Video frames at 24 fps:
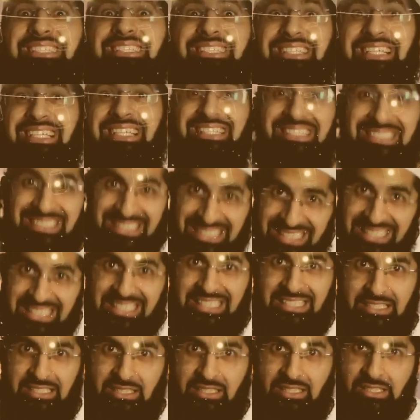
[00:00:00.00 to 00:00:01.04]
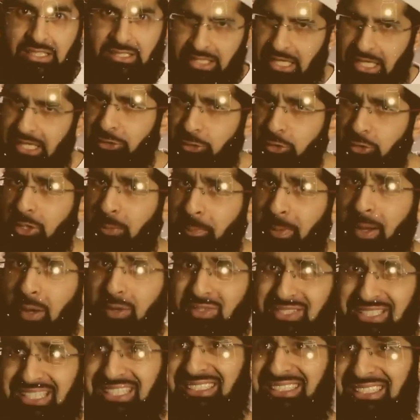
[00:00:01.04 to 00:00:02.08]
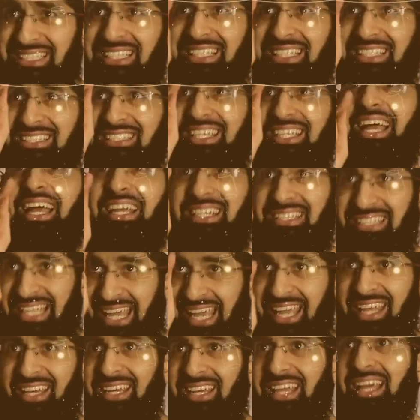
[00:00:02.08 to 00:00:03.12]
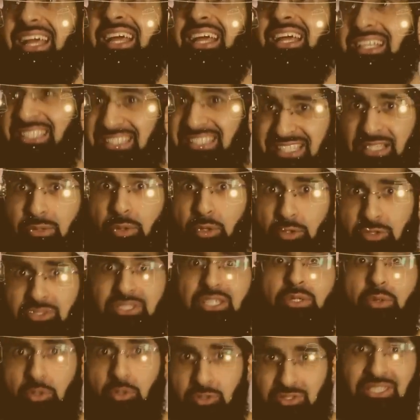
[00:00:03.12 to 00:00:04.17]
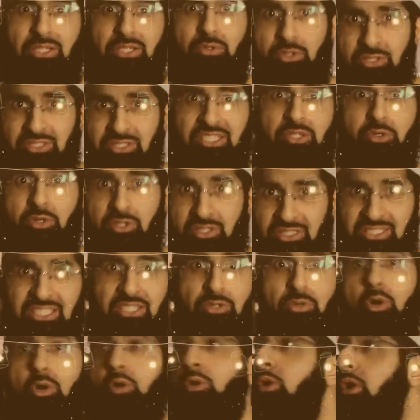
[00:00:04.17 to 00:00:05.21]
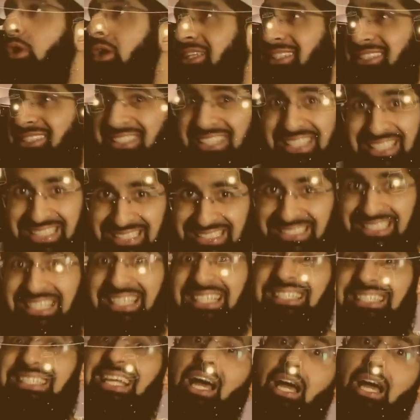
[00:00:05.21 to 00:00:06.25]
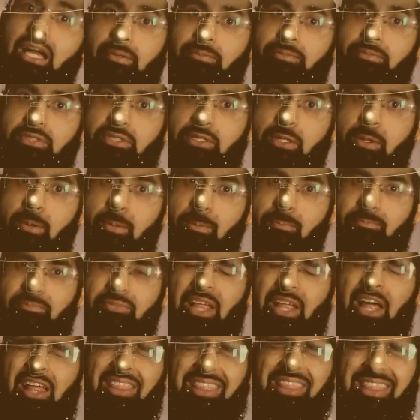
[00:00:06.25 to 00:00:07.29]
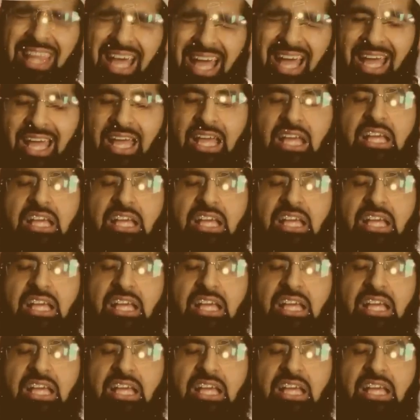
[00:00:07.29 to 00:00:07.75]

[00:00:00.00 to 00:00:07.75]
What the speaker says: 16. 10 to the power 16 is 10 0 0 0 0 0 16 times. Now that